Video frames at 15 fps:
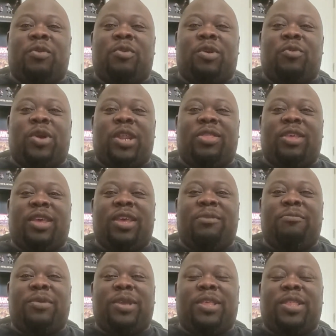Well, one of the
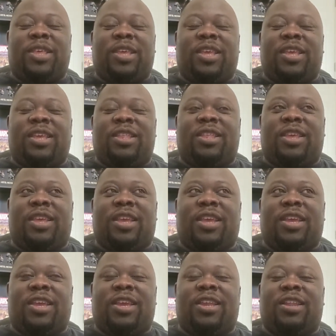NPCs
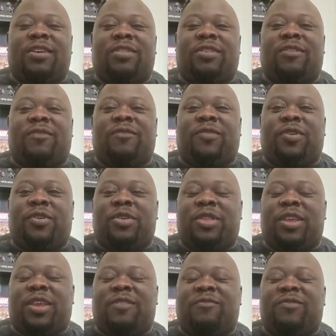in the
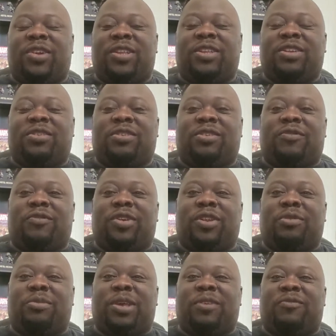first adventure,
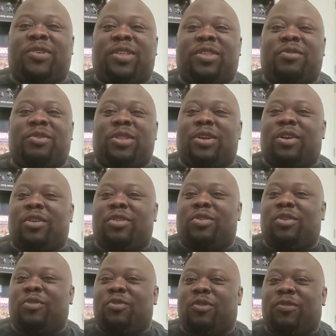Convergence Manifesto, is also
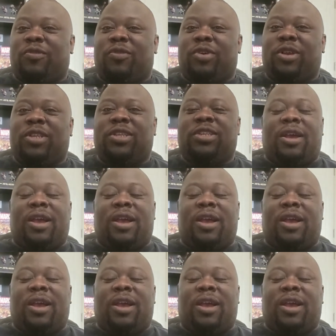a Warforged.